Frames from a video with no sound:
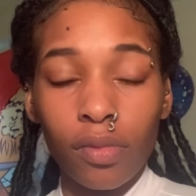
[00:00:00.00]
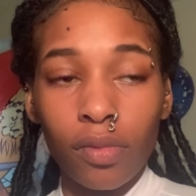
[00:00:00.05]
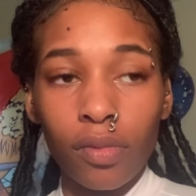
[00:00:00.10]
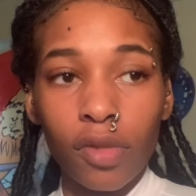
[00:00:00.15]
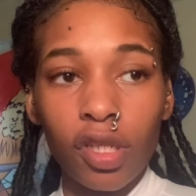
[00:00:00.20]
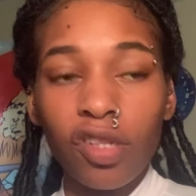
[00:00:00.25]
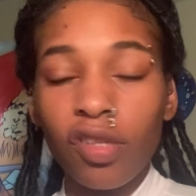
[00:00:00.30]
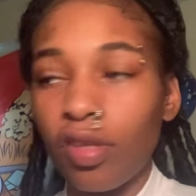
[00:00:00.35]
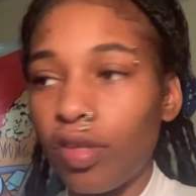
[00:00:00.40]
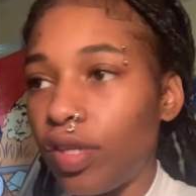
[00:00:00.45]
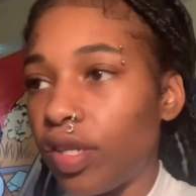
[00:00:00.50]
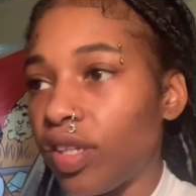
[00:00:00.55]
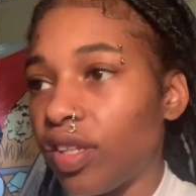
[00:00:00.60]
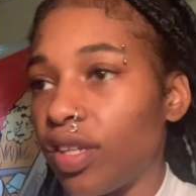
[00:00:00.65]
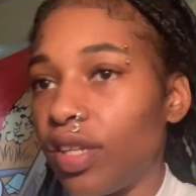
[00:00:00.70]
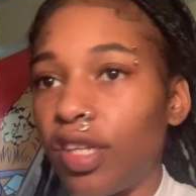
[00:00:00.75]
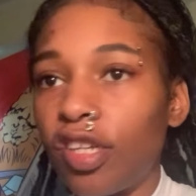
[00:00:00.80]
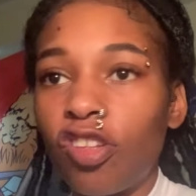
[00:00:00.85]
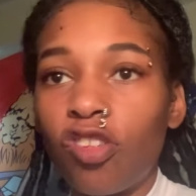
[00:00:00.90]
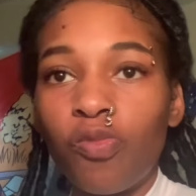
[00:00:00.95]
This is just
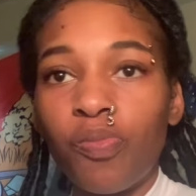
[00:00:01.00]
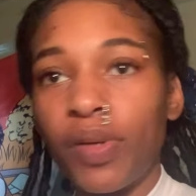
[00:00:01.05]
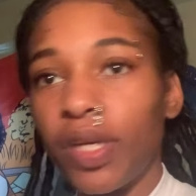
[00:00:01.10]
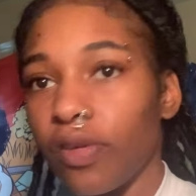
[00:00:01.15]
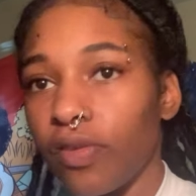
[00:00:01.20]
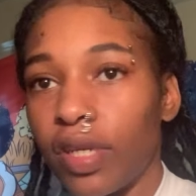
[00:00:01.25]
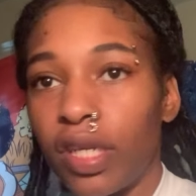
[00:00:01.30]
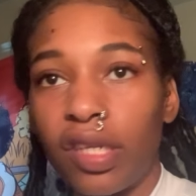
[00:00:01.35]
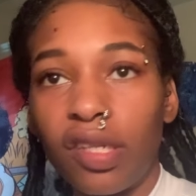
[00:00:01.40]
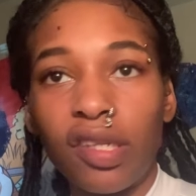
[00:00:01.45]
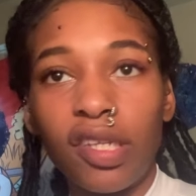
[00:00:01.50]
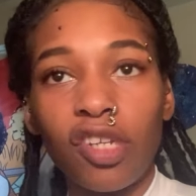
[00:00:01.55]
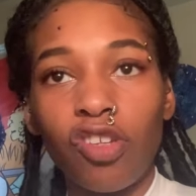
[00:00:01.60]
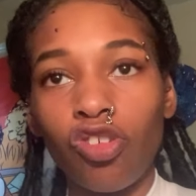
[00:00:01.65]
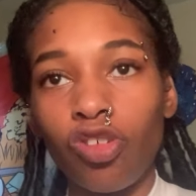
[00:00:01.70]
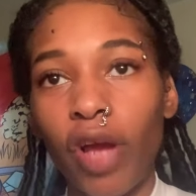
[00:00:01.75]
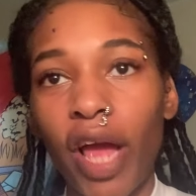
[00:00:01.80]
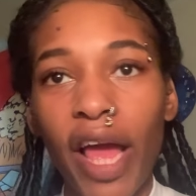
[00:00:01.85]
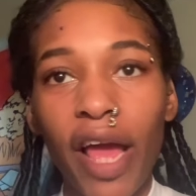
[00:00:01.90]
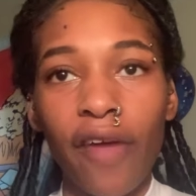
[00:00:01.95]
an experience that
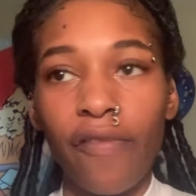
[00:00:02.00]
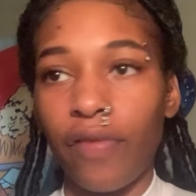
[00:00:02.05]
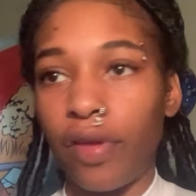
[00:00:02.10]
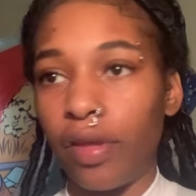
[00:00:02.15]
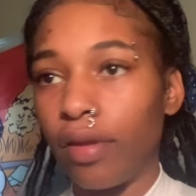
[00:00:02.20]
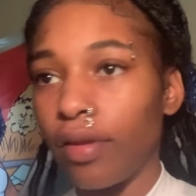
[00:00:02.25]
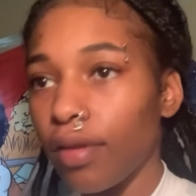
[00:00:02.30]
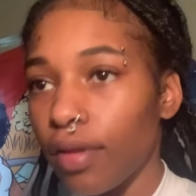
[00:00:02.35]
you're having.